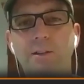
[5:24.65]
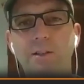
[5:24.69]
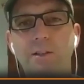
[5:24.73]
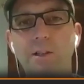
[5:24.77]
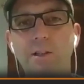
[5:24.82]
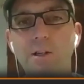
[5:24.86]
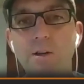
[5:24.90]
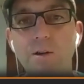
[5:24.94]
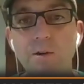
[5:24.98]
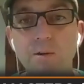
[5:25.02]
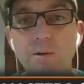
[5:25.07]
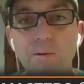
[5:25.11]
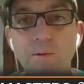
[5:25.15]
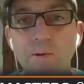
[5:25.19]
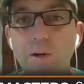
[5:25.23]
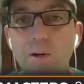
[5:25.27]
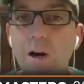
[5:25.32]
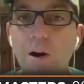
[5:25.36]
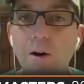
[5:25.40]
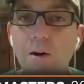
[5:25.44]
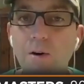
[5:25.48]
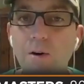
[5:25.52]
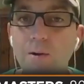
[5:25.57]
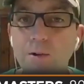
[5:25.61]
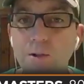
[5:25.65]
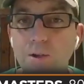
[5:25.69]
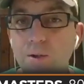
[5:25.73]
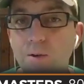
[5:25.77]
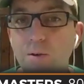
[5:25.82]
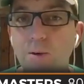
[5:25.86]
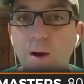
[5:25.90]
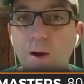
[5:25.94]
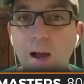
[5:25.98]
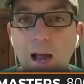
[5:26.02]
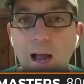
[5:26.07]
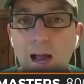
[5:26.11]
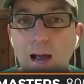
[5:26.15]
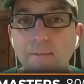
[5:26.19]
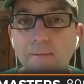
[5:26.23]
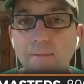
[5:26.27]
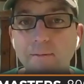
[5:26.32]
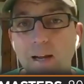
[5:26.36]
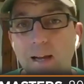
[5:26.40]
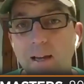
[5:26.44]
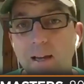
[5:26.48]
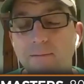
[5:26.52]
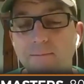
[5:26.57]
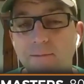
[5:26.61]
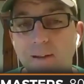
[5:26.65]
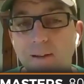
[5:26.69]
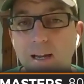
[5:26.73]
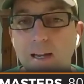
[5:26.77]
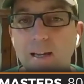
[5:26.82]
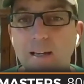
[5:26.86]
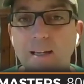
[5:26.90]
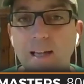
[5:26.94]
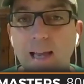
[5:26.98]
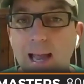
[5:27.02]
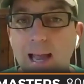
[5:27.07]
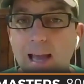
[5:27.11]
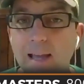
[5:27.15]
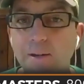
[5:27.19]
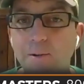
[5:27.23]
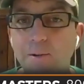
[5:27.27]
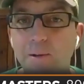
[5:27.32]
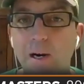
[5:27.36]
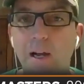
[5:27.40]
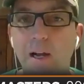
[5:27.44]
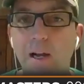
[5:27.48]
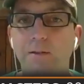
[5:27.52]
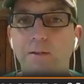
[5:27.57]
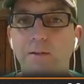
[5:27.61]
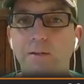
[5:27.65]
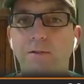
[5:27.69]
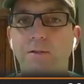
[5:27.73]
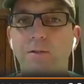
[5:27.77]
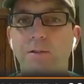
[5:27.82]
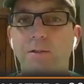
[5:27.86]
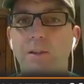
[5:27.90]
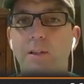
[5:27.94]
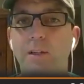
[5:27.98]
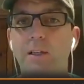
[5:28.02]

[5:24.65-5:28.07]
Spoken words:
you know you have a fake address.